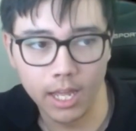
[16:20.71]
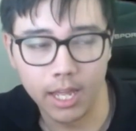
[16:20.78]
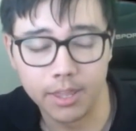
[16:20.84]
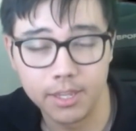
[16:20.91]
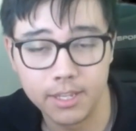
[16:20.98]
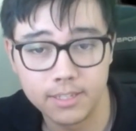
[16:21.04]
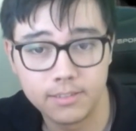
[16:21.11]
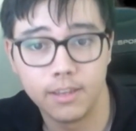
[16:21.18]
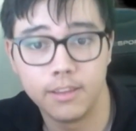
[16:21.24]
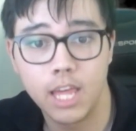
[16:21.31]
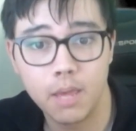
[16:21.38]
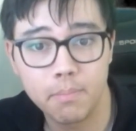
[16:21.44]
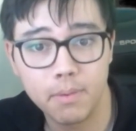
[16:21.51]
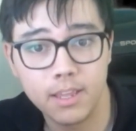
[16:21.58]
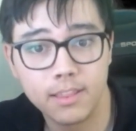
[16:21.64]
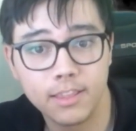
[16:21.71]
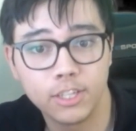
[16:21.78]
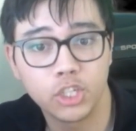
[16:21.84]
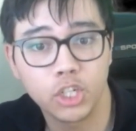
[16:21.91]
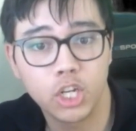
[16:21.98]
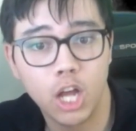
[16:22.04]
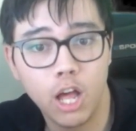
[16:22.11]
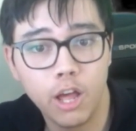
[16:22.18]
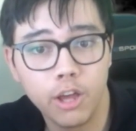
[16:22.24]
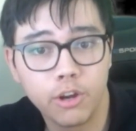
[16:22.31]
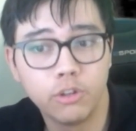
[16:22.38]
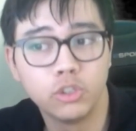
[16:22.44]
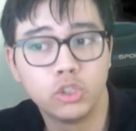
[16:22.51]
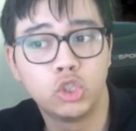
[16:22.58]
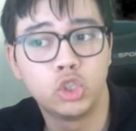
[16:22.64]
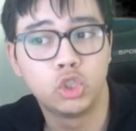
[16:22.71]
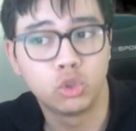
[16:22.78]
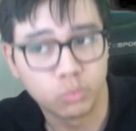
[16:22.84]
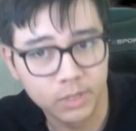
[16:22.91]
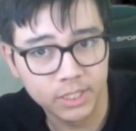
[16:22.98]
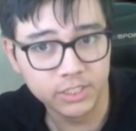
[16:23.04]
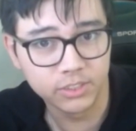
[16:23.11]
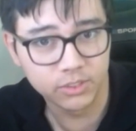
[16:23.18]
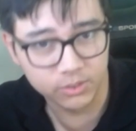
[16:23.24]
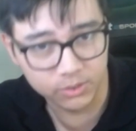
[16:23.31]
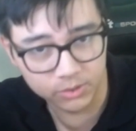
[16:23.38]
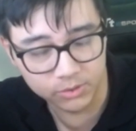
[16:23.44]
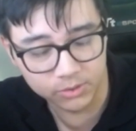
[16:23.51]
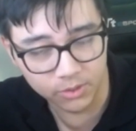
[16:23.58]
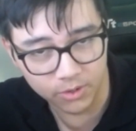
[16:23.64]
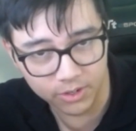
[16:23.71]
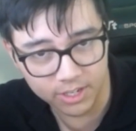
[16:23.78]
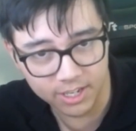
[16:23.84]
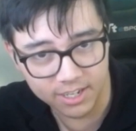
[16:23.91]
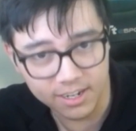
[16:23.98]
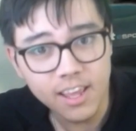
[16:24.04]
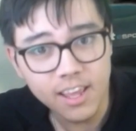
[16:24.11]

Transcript: this year, that being the Chicago Street Circuit.